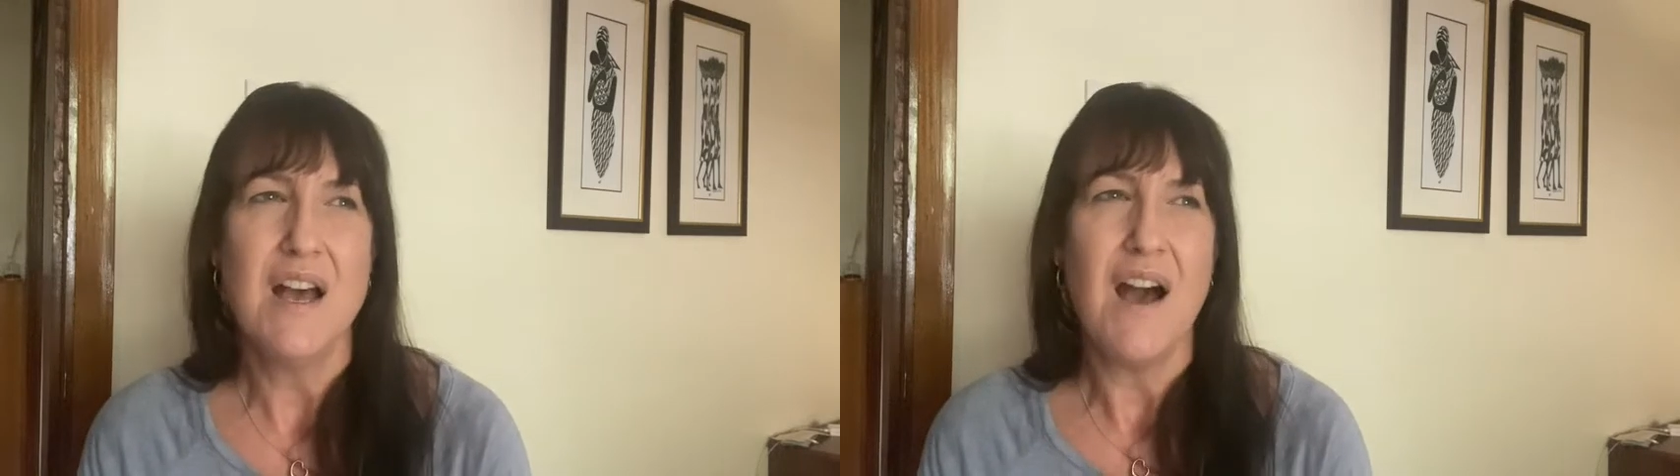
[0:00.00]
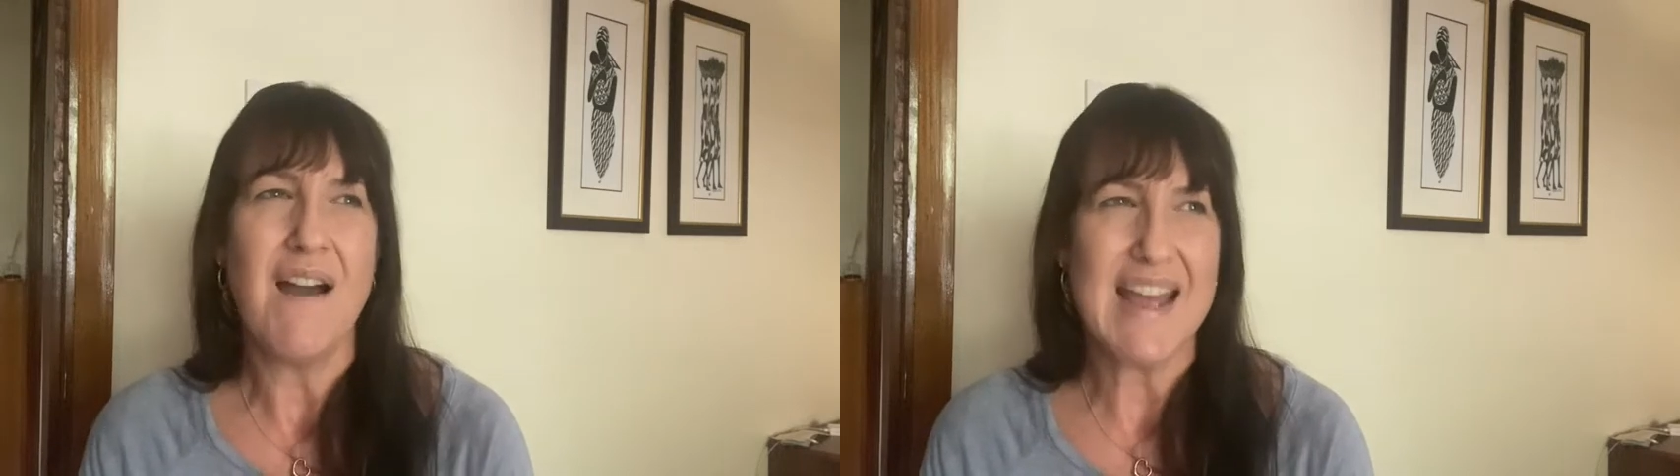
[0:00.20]

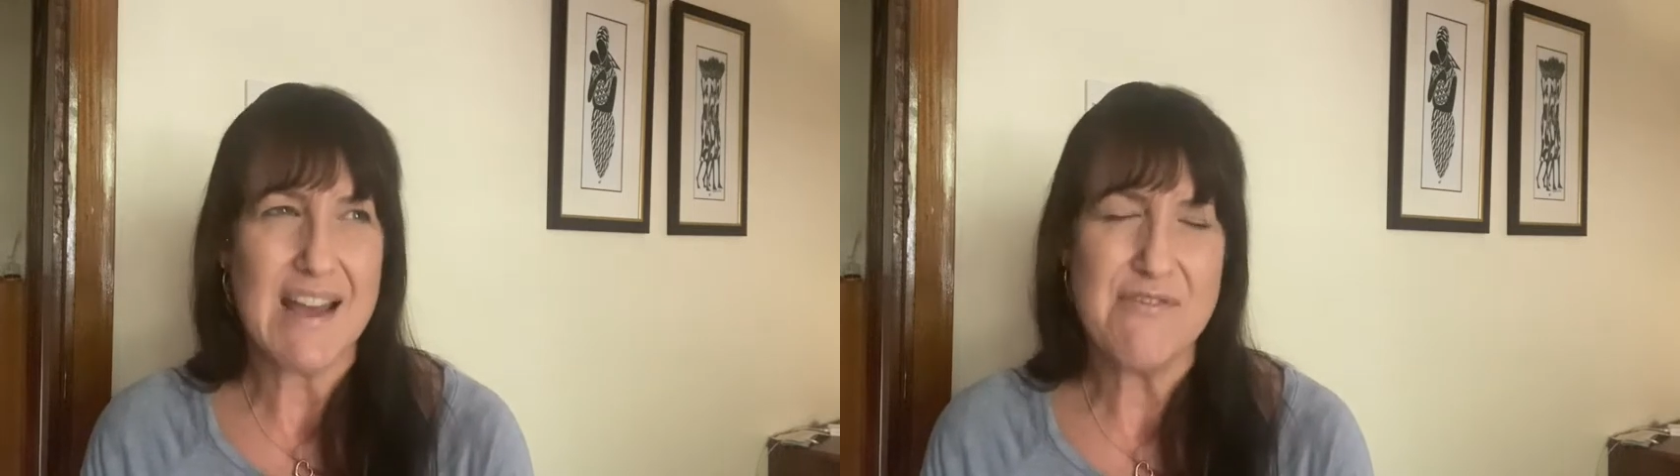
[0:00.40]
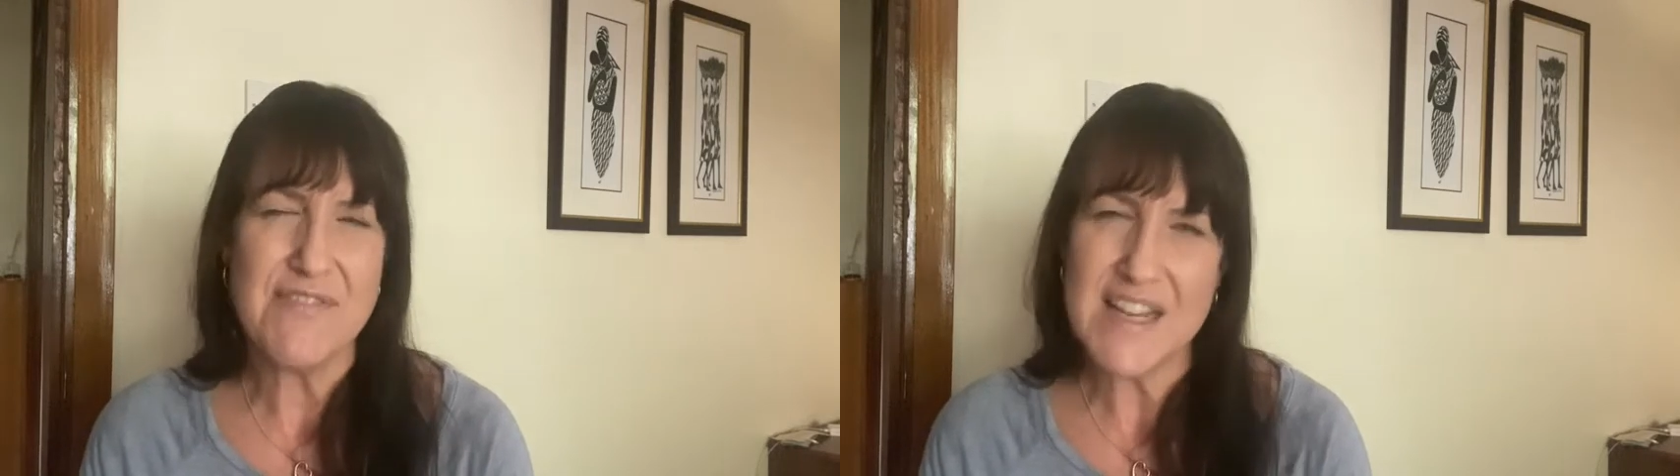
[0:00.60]
I
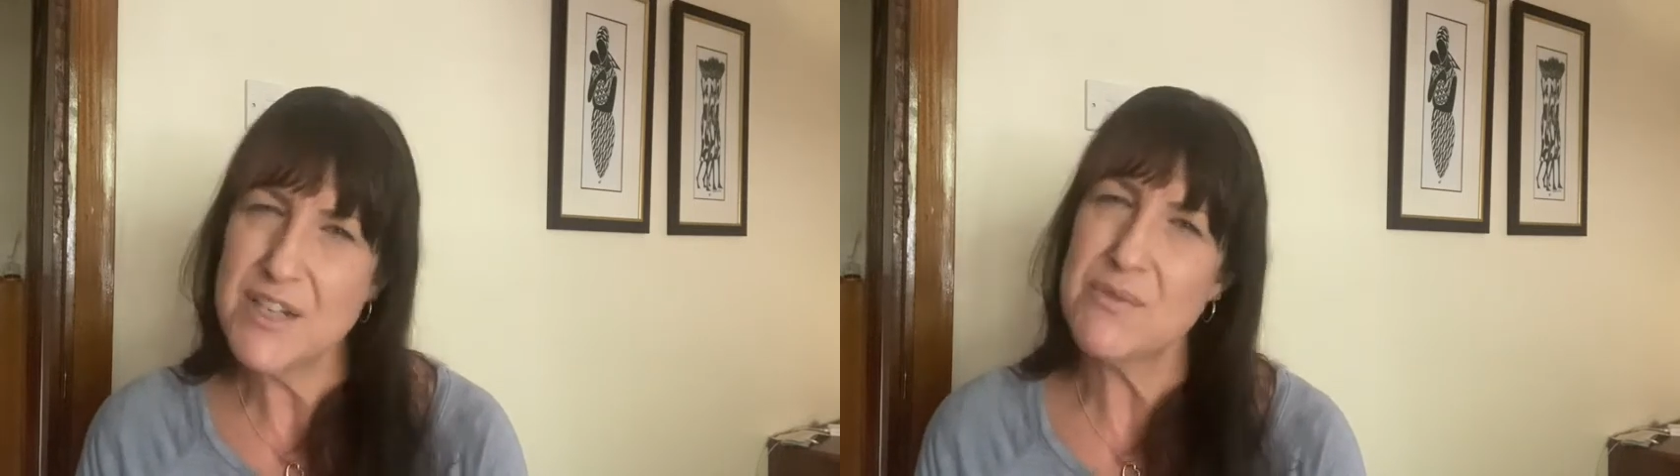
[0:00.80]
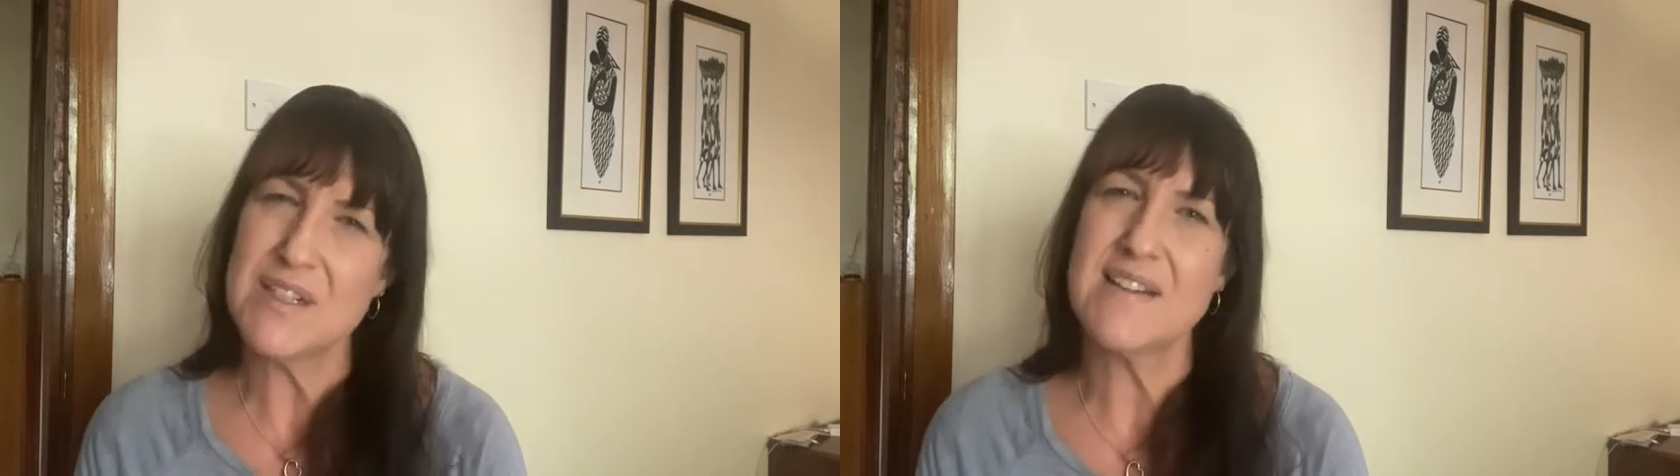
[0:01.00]
have found
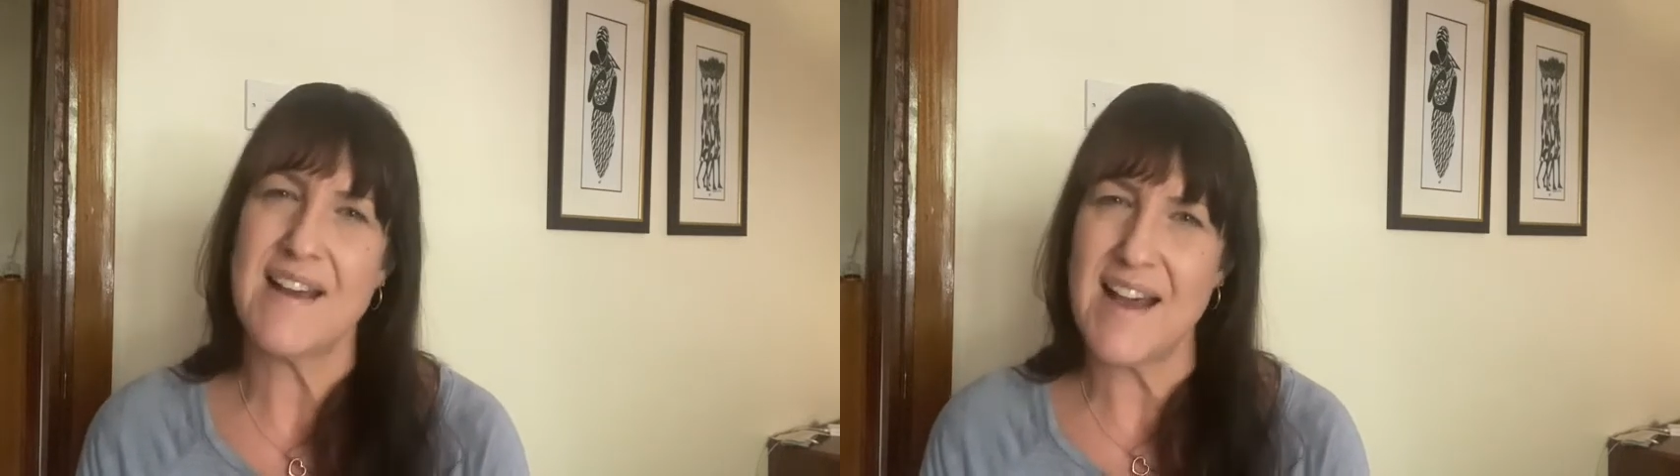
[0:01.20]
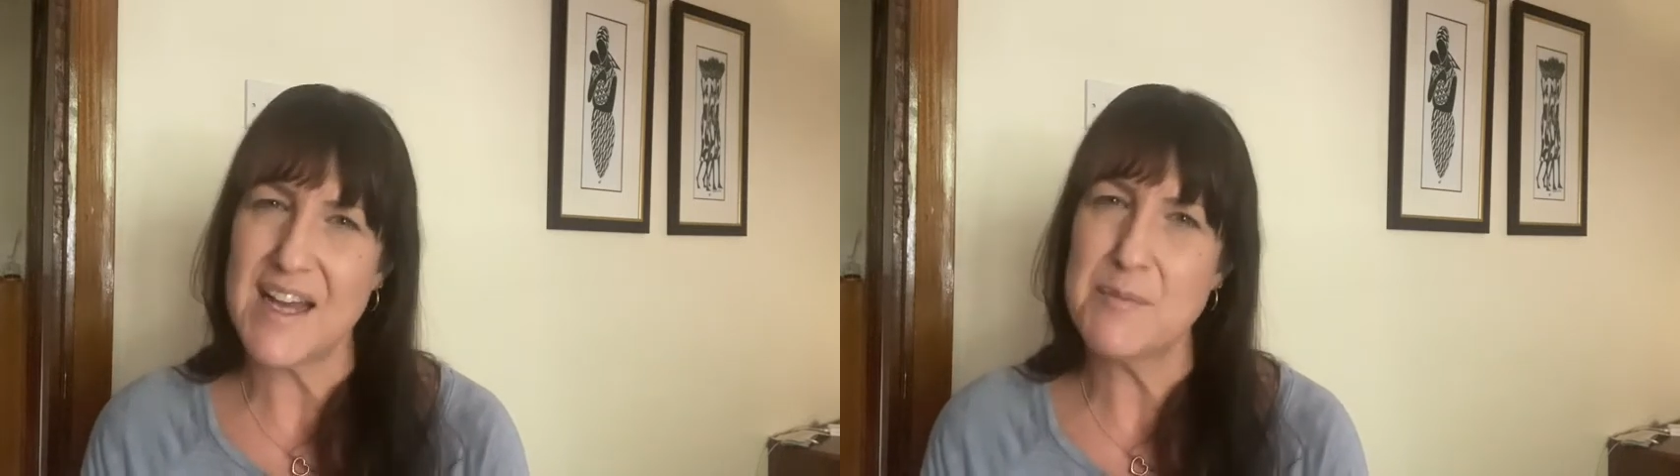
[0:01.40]
it really
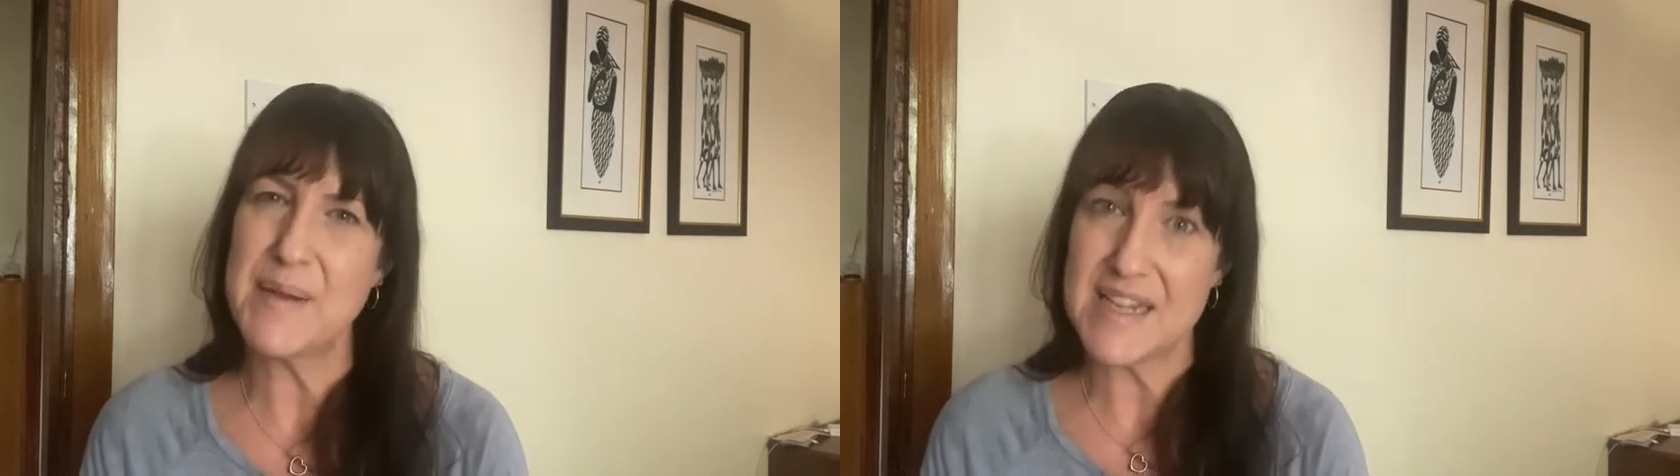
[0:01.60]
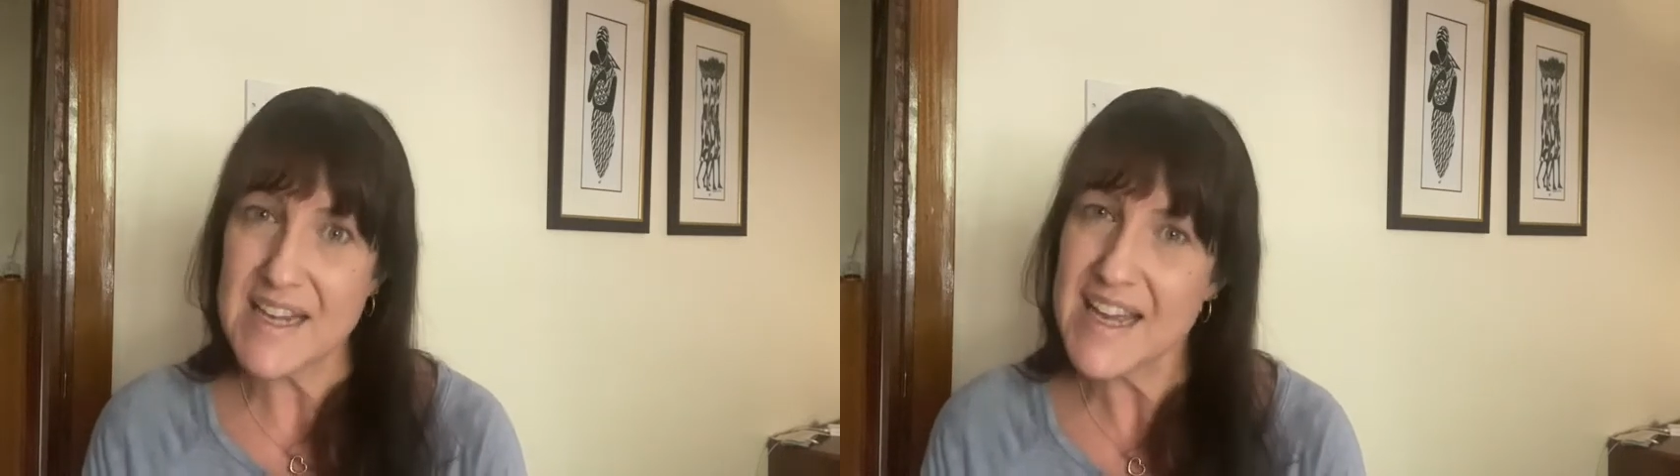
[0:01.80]
hard
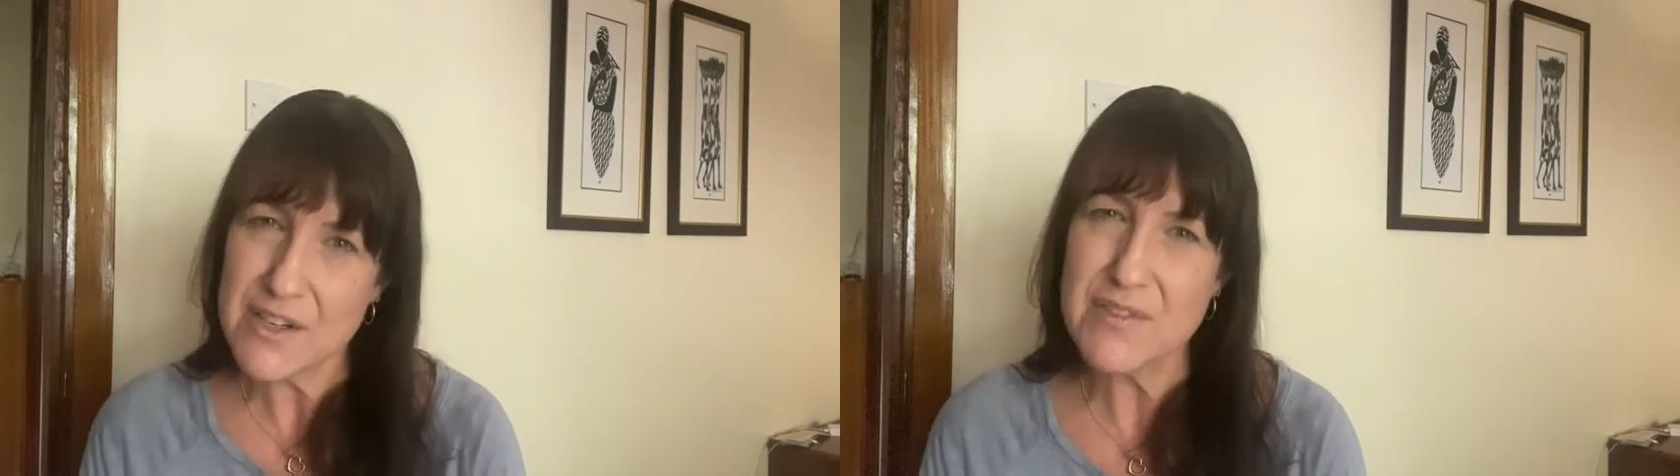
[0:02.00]
being out